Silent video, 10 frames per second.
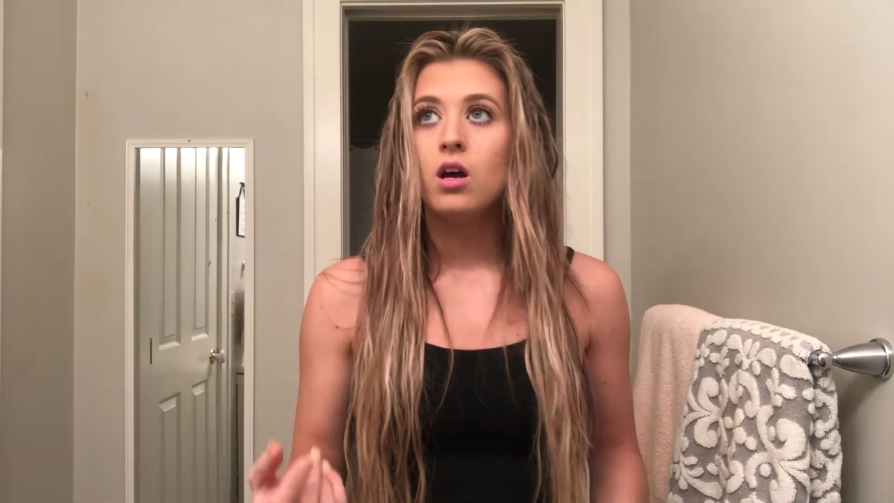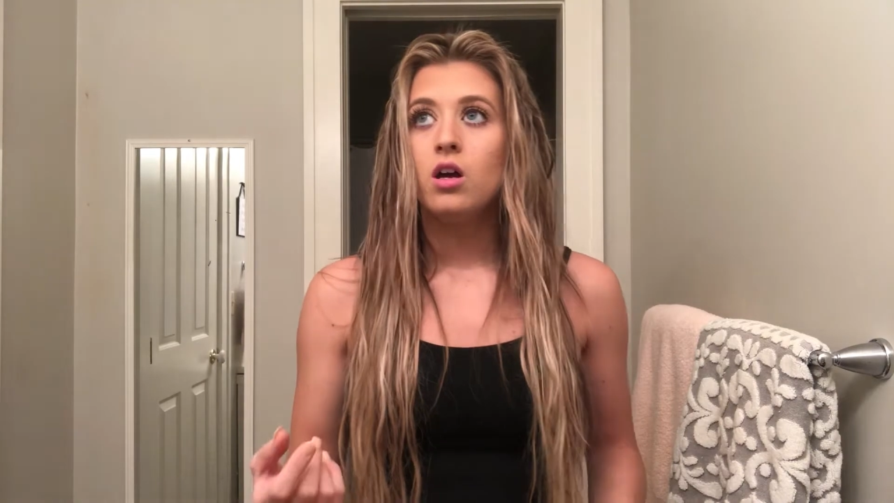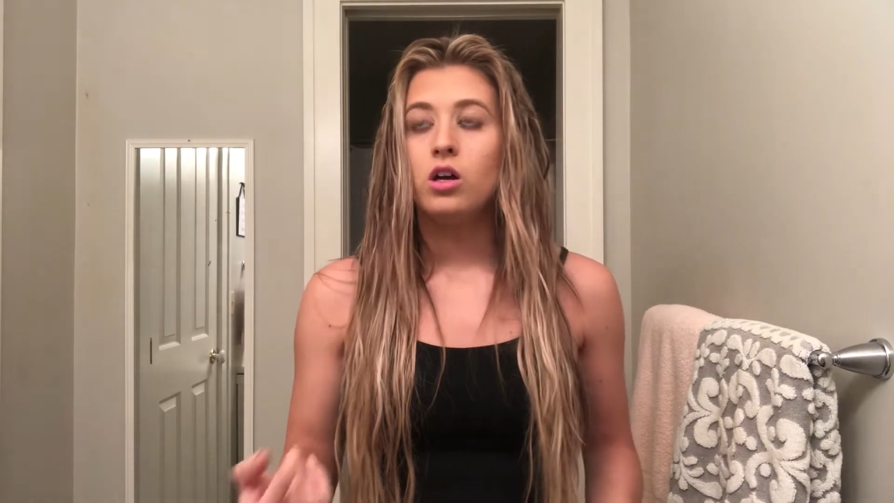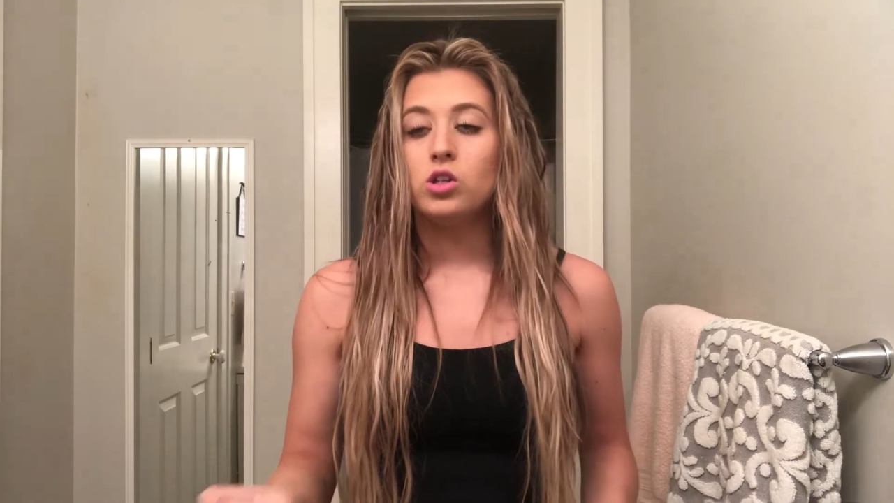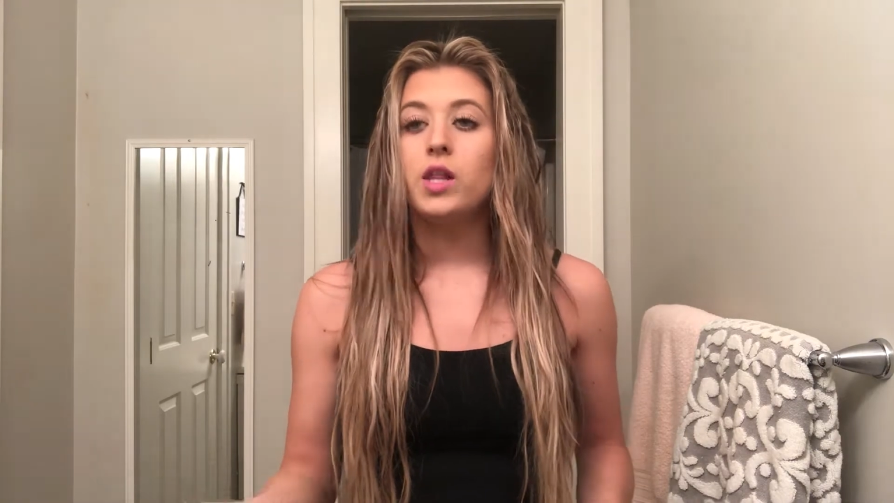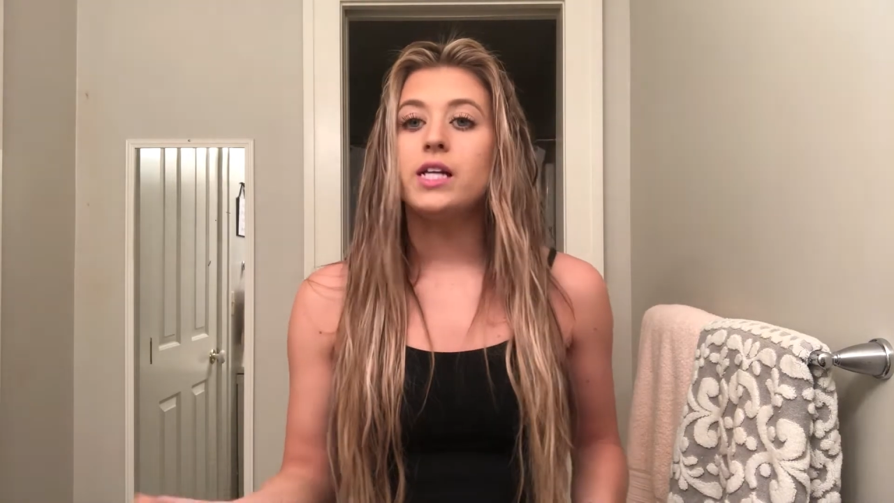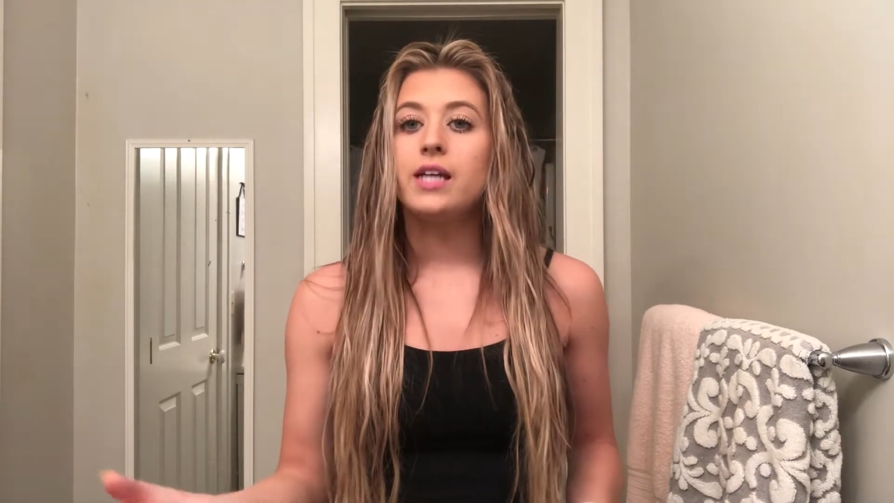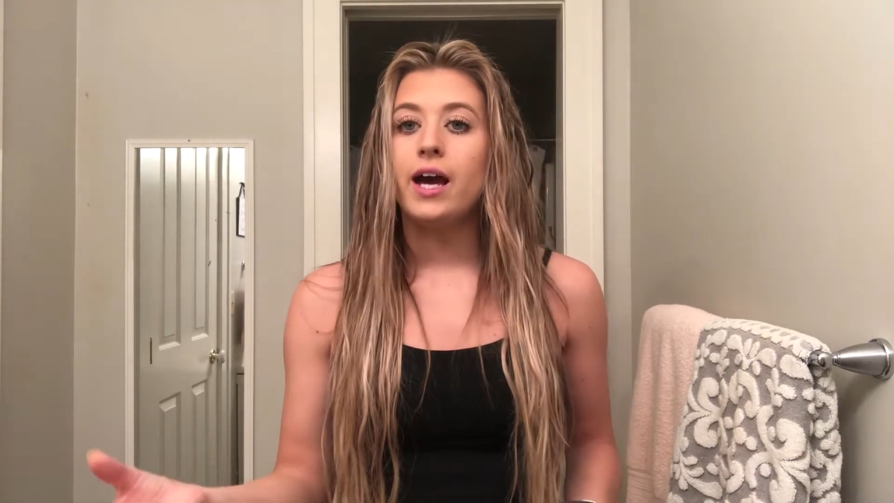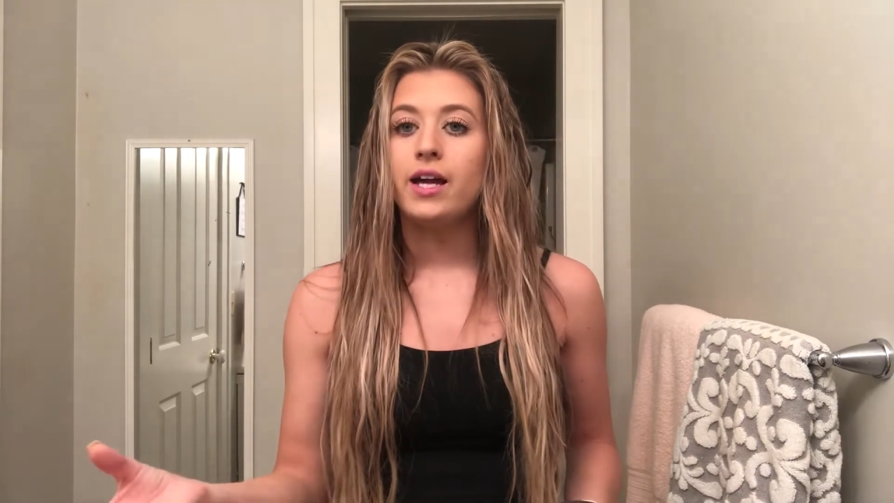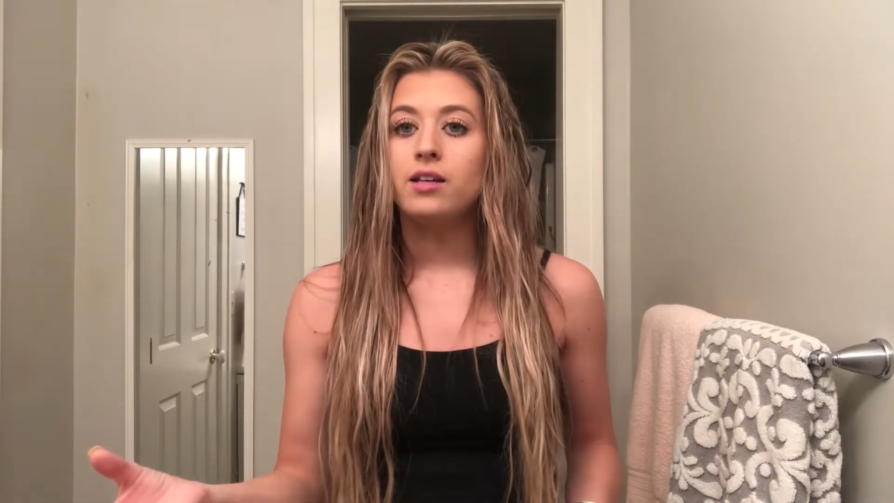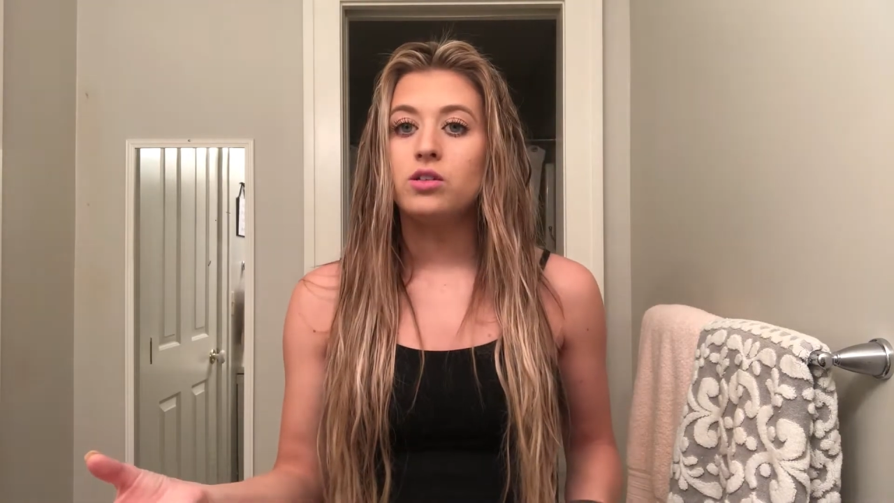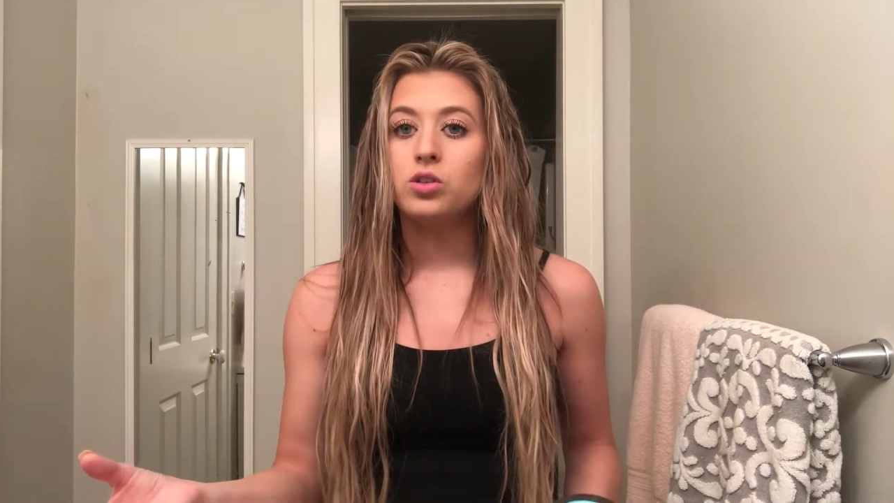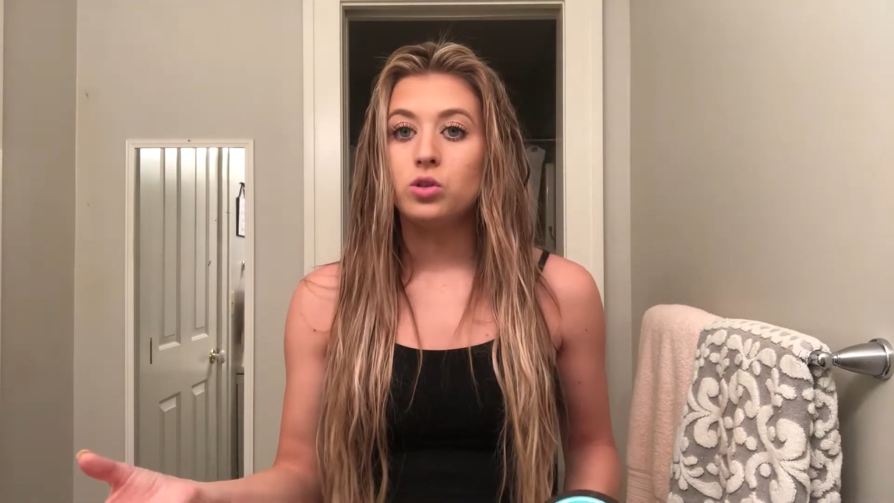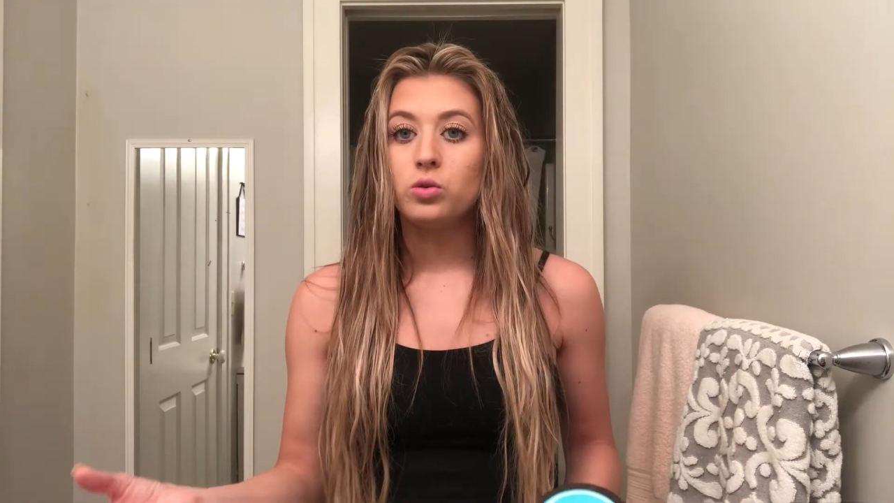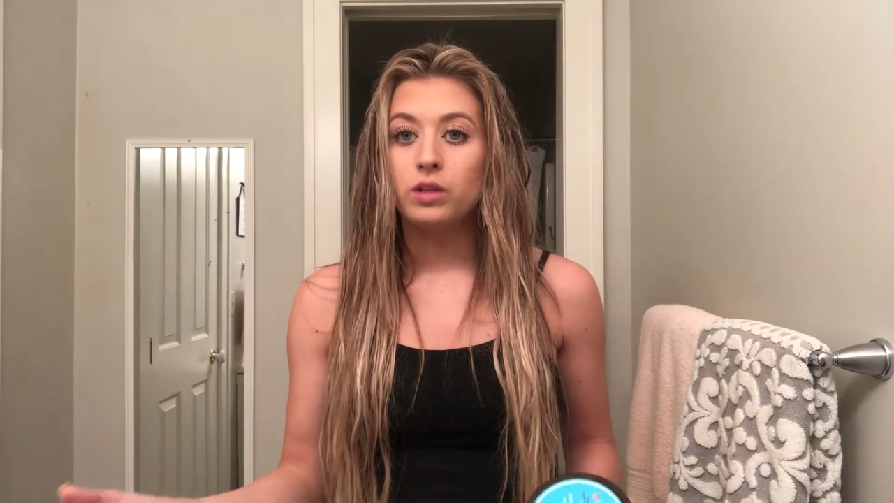so they tend to